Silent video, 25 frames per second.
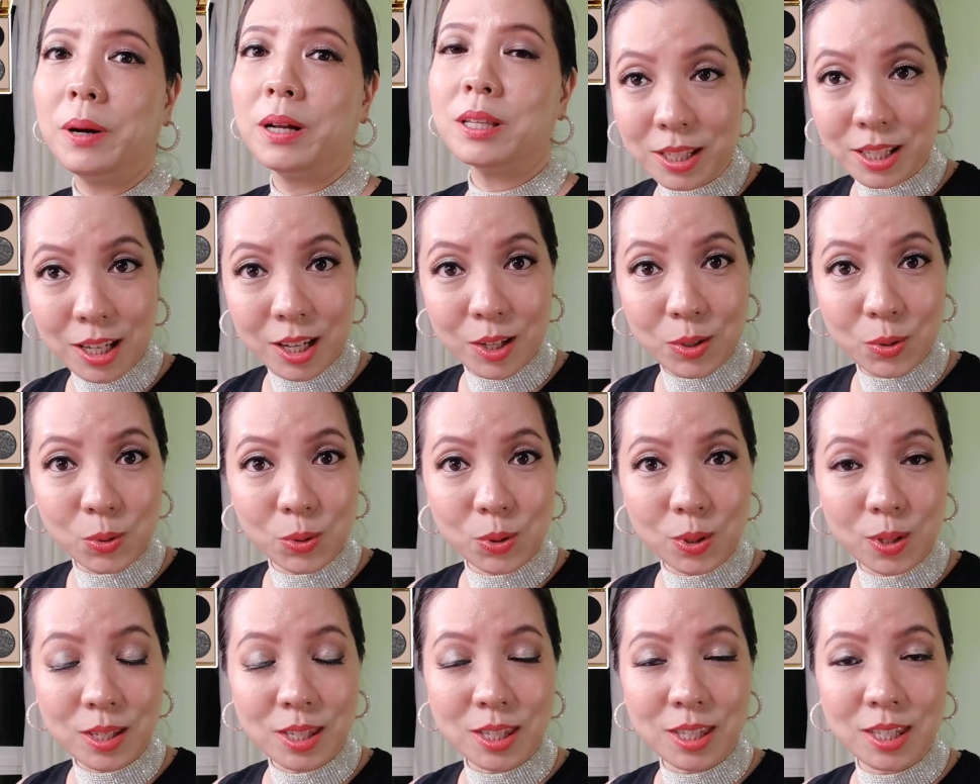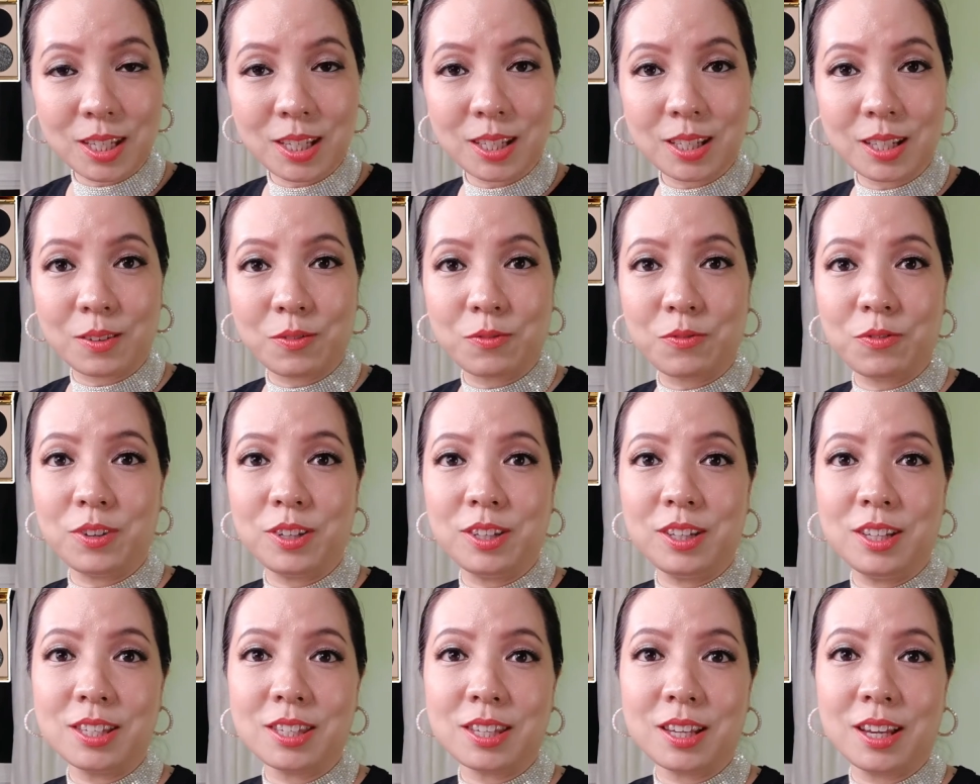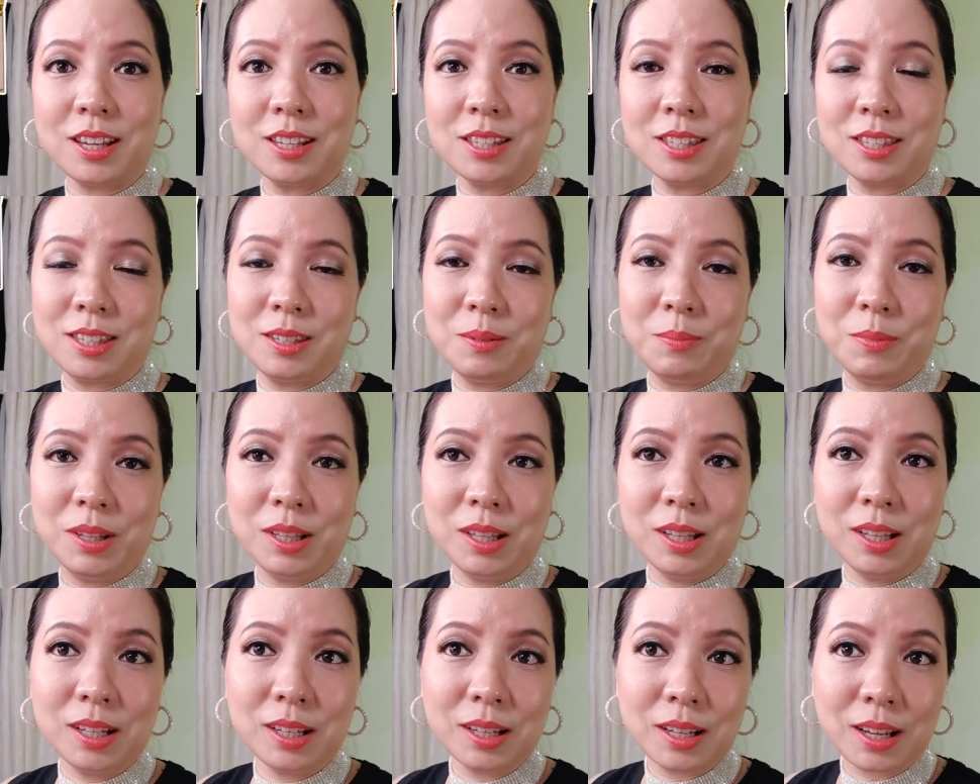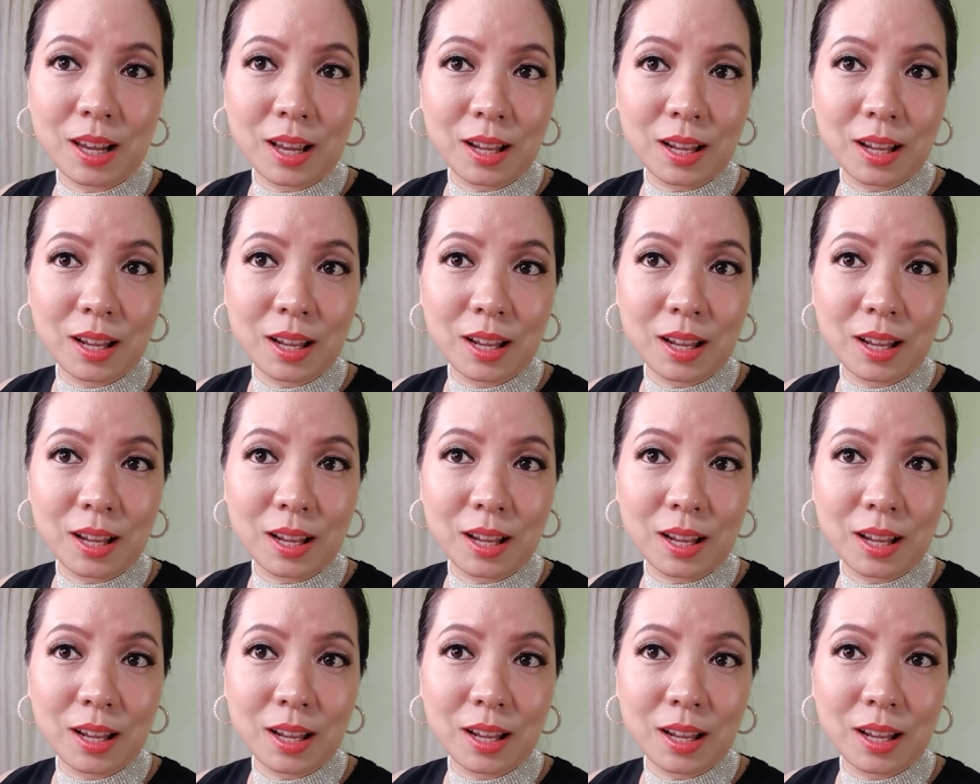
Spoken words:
but I do not see that Phoenix has similar